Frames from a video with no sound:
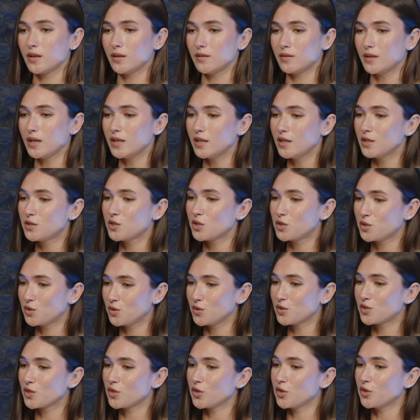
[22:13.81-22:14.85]
They need to
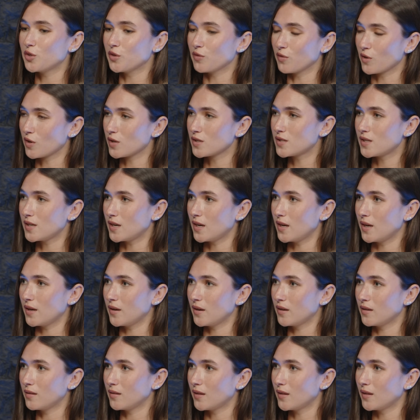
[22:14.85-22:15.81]
choose their university